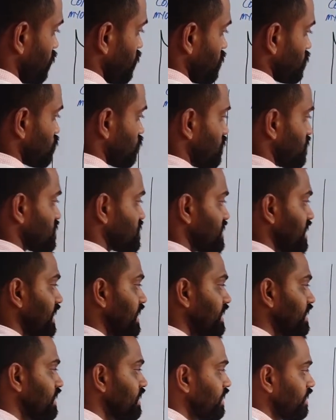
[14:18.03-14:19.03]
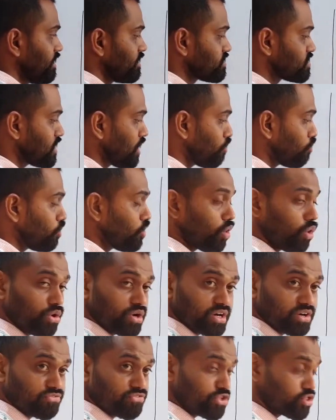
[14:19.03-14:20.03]
So the cell is now
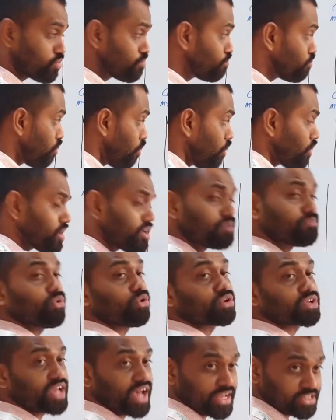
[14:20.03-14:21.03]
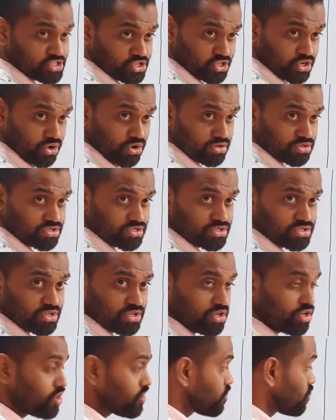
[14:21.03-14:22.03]
loaded with more and more cations.
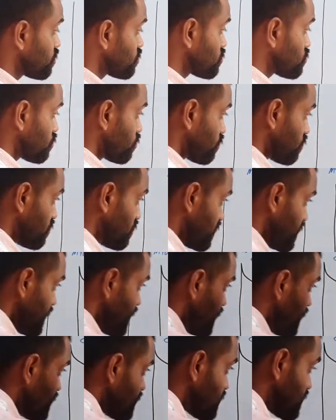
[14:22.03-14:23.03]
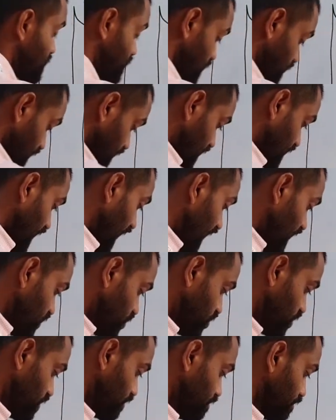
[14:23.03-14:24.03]
So these
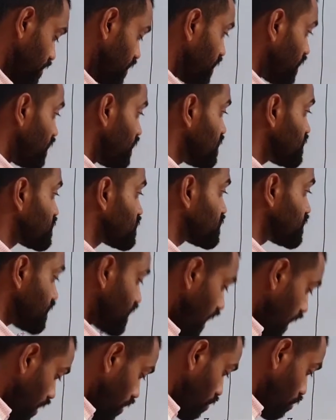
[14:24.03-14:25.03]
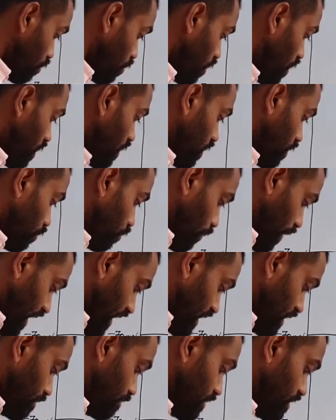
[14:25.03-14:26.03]
calcium is now
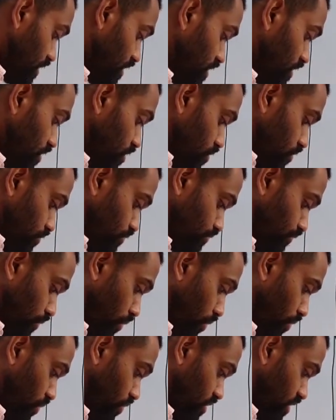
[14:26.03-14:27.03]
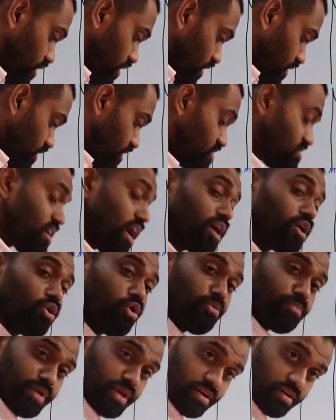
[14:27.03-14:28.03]
available for the
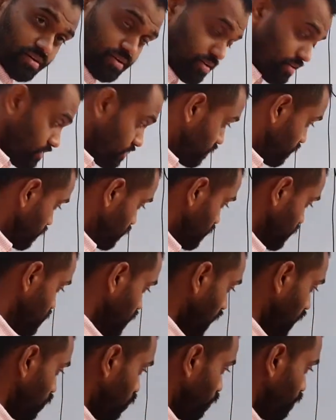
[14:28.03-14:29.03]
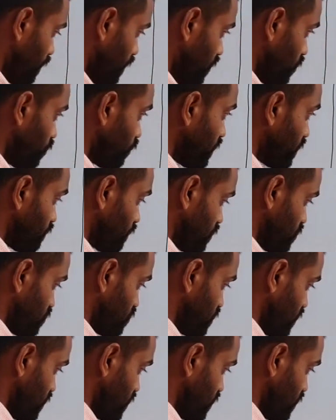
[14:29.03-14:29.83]
sarcomere unit which is